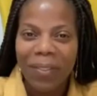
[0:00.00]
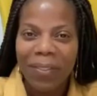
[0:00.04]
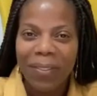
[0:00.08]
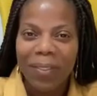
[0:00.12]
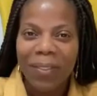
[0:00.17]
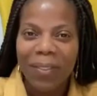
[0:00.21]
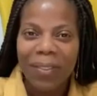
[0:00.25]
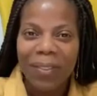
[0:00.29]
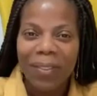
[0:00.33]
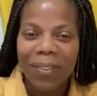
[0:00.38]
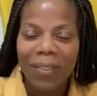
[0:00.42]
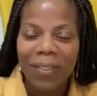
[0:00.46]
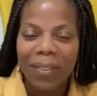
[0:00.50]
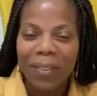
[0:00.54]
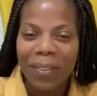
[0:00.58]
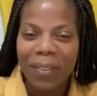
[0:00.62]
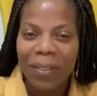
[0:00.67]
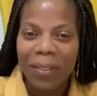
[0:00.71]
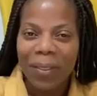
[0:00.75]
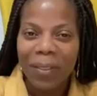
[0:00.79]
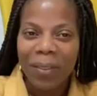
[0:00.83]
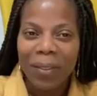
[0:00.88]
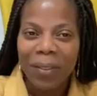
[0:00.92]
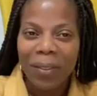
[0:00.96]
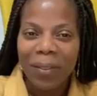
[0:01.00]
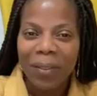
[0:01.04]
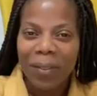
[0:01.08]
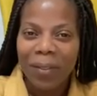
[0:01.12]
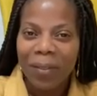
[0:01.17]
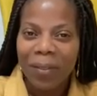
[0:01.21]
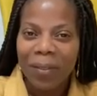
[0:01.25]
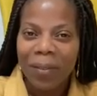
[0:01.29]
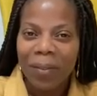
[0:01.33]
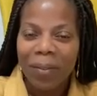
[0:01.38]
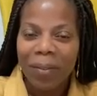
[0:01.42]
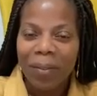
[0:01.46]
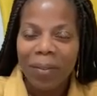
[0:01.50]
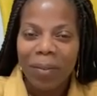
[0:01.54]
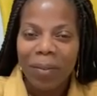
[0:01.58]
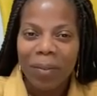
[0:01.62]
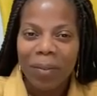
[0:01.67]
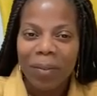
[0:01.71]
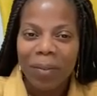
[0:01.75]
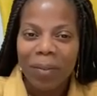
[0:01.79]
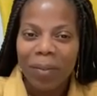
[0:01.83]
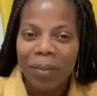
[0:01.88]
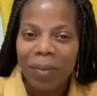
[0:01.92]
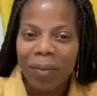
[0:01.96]

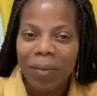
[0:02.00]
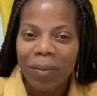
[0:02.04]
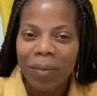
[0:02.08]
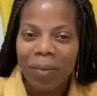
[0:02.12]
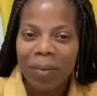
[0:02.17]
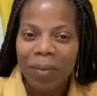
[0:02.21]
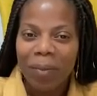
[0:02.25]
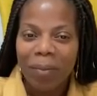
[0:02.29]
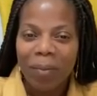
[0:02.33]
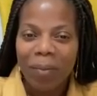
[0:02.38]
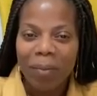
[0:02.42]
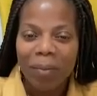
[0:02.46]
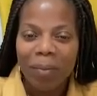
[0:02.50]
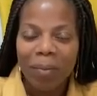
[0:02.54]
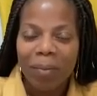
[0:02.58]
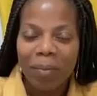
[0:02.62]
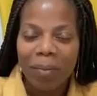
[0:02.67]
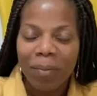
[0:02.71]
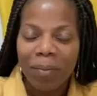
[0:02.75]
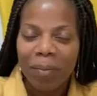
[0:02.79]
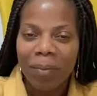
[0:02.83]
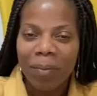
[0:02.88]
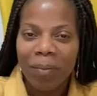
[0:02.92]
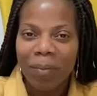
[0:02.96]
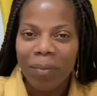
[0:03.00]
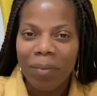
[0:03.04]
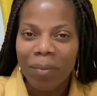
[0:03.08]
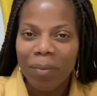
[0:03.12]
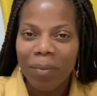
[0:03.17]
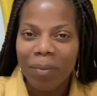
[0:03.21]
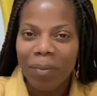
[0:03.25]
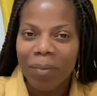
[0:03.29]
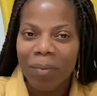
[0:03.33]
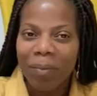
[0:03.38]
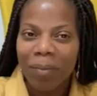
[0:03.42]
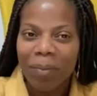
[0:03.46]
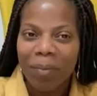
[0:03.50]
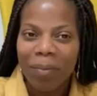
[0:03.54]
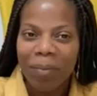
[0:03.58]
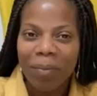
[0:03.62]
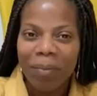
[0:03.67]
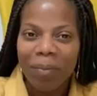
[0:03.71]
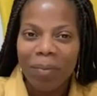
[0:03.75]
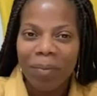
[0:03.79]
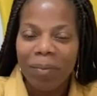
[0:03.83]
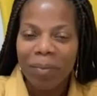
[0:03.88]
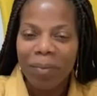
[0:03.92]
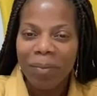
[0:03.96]

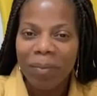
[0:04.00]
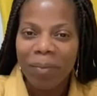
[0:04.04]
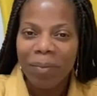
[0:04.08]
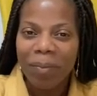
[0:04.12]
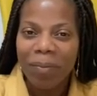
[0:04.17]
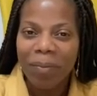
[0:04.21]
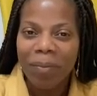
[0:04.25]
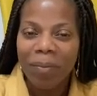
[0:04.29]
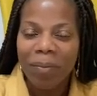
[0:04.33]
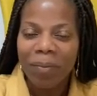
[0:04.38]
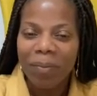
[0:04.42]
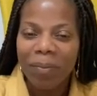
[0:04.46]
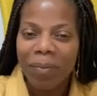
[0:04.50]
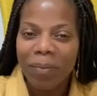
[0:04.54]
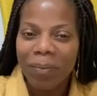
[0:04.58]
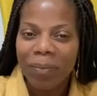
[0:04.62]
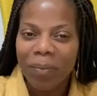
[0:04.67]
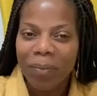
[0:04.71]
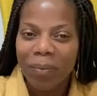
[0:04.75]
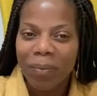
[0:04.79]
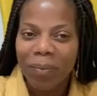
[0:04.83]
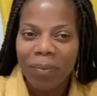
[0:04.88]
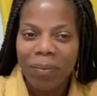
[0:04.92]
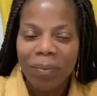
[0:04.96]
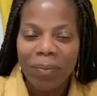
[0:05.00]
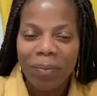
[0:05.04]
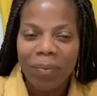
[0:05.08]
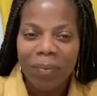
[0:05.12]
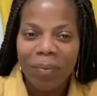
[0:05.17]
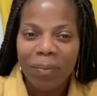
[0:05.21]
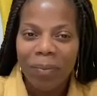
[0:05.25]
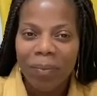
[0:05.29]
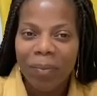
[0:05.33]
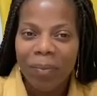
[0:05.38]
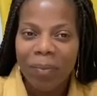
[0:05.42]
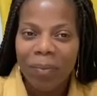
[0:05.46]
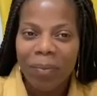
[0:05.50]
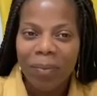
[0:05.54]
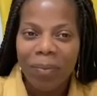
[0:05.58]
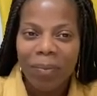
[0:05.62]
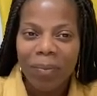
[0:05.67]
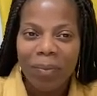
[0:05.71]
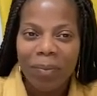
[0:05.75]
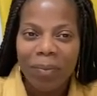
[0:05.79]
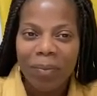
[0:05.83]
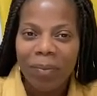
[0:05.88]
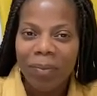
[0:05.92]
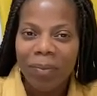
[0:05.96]

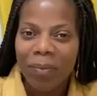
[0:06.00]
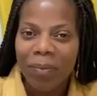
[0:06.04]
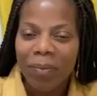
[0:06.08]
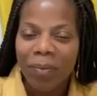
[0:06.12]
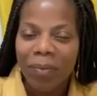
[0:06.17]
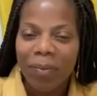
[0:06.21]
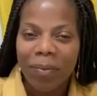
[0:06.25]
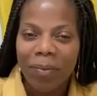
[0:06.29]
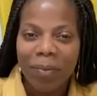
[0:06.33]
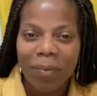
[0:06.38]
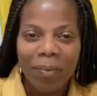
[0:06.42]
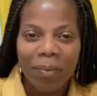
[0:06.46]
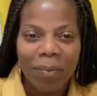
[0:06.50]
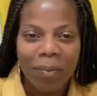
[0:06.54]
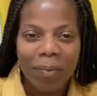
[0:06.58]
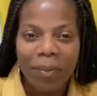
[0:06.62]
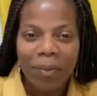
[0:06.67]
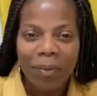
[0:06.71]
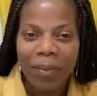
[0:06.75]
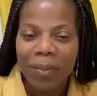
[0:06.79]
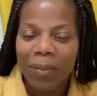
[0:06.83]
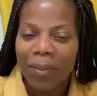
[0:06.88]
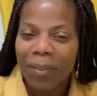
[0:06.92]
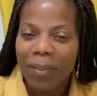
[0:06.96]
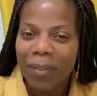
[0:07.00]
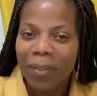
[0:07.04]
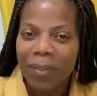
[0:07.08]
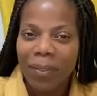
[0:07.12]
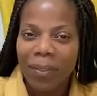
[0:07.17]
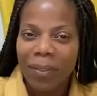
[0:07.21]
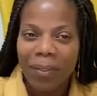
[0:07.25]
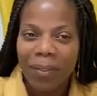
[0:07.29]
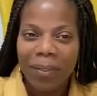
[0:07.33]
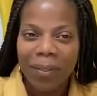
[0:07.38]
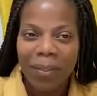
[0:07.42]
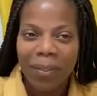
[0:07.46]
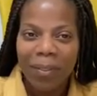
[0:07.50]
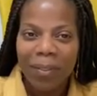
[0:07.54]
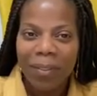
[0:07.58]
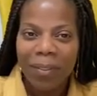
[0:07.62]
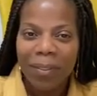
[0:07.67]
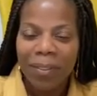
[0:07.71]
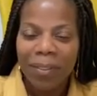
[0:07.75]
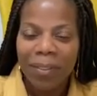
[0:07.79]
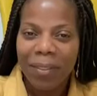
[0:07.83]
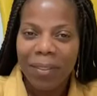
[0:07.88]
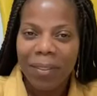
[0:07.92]
[no speech]